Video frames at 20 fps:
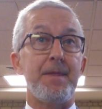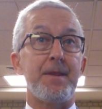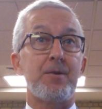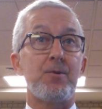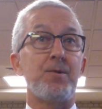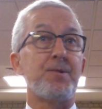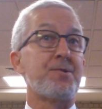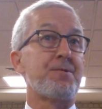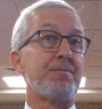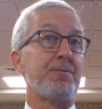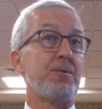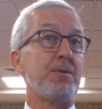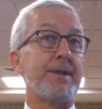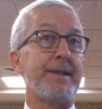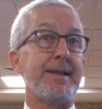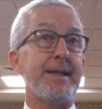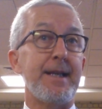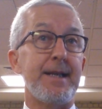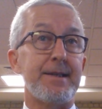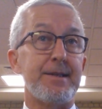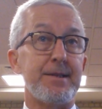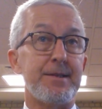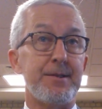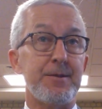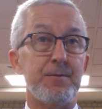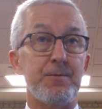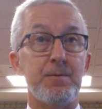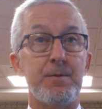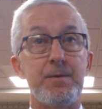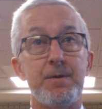The court's ruling had to
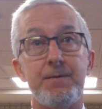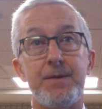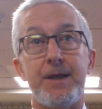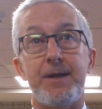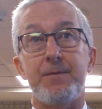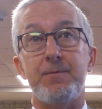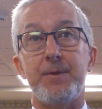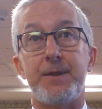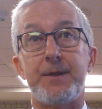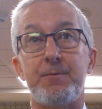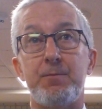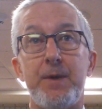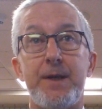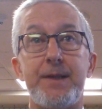do with